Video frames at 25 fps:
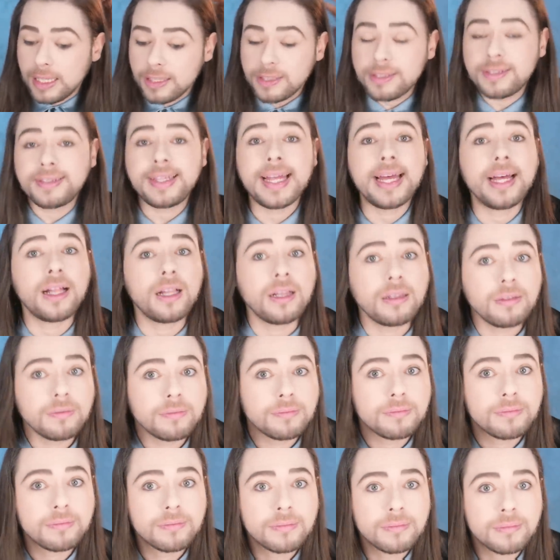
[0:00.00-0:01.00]

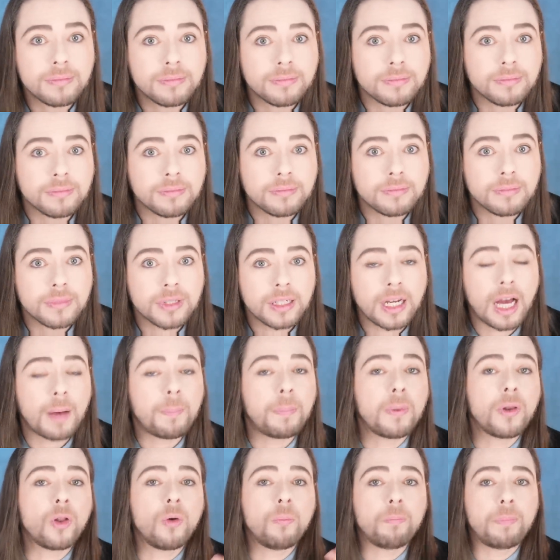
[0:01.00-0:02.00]
Still,
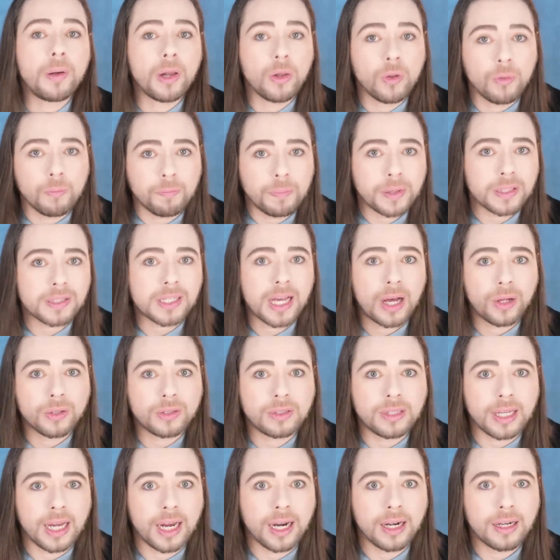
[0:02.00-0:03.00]
couple Oompa Loompas
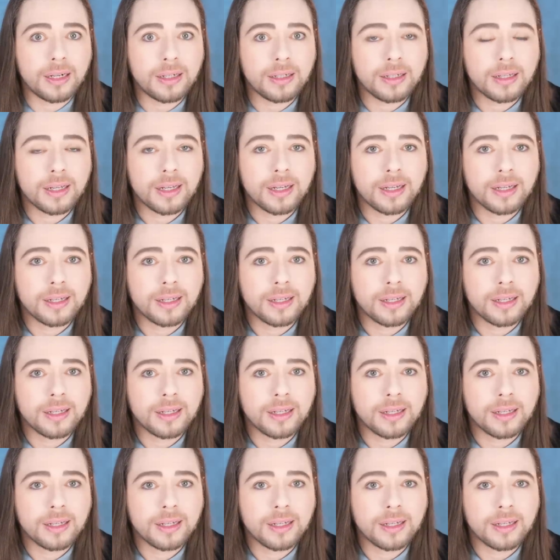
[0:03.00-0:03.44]
out there